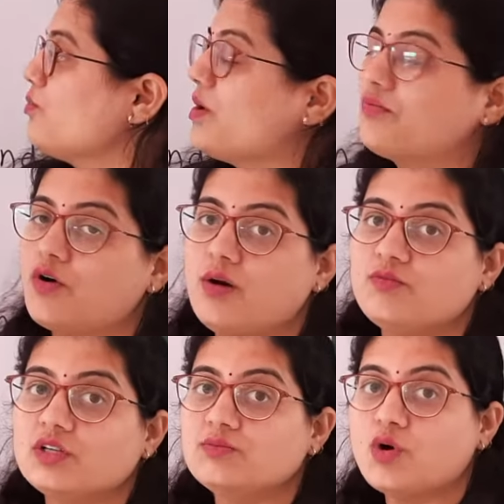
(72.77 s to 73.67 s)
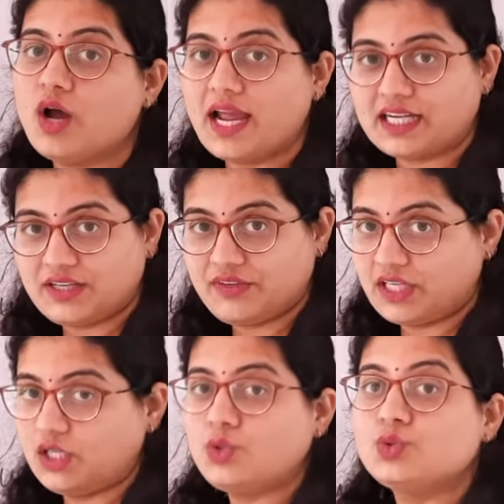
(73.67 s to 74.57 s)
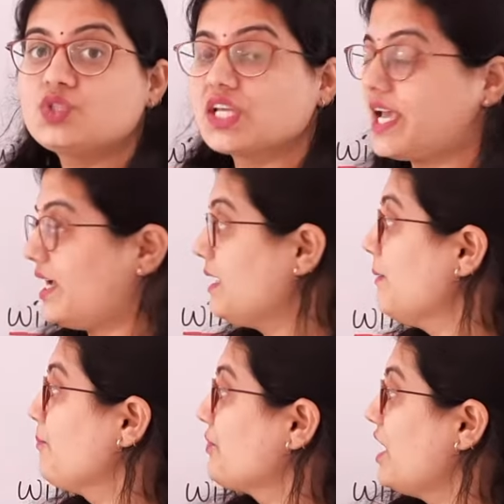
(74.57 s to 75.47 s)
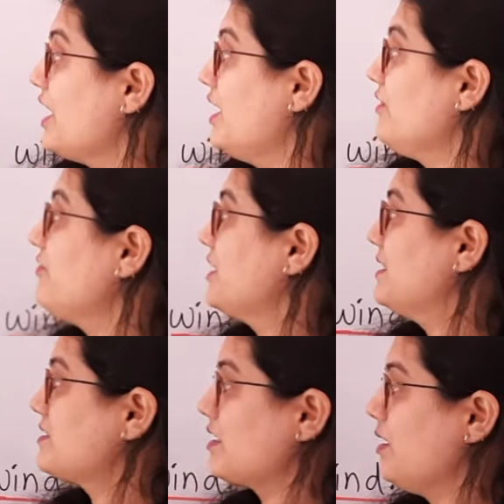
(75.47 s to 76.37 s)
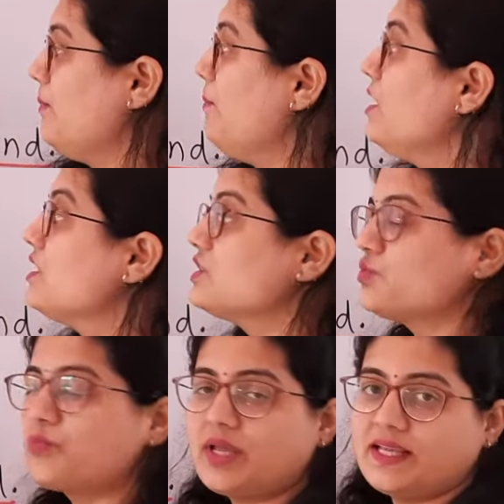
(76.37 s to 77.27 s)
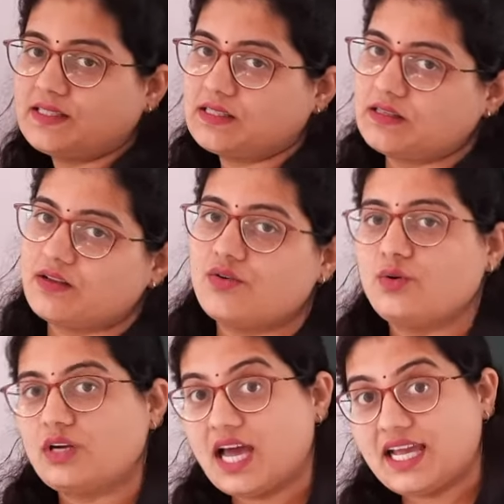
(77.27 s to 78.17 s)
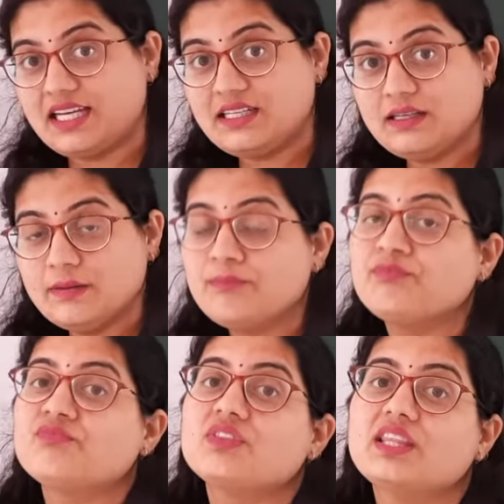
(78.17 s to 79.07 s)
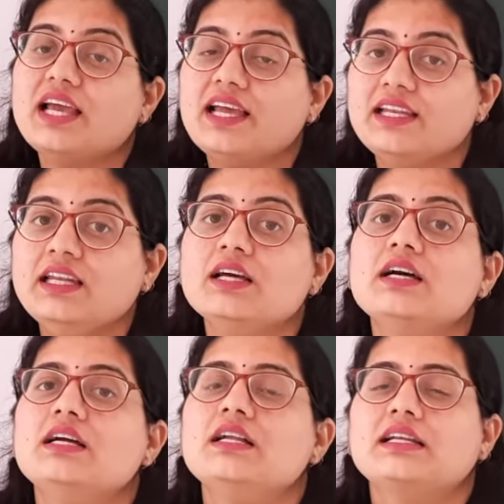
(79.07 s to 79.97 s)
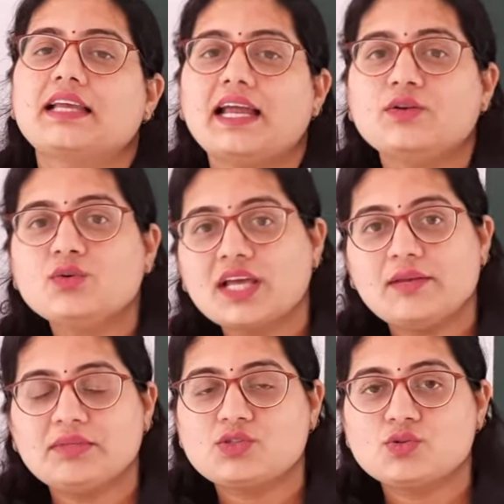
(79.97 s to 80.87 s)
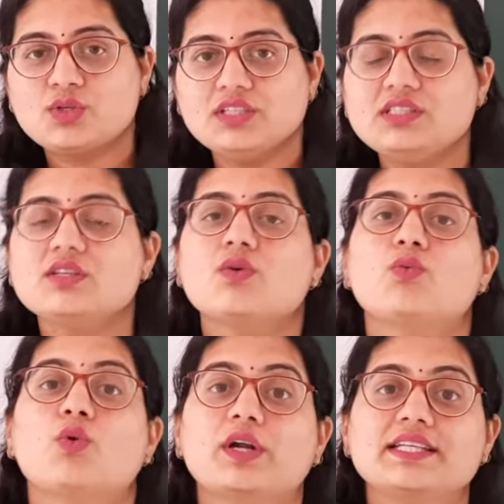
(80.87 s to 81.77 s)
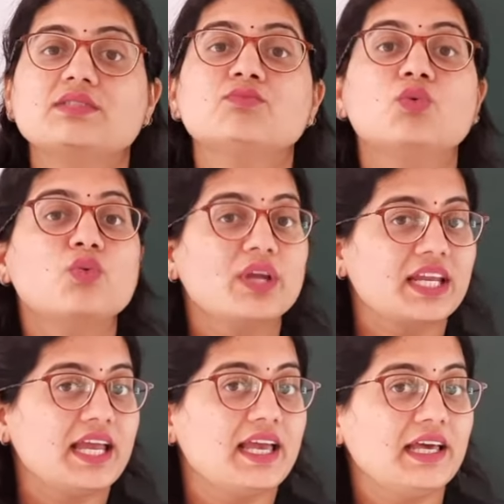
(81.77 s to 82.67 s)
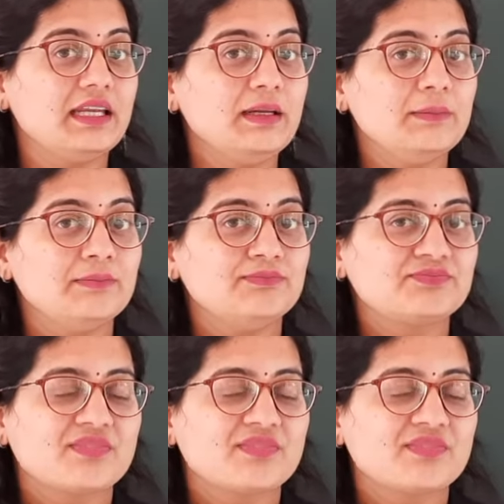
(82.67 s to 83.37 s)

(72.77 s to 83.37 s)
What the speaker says: performed one more activity to check air fills up space. Right? Then can you tell me, students, what is moving air?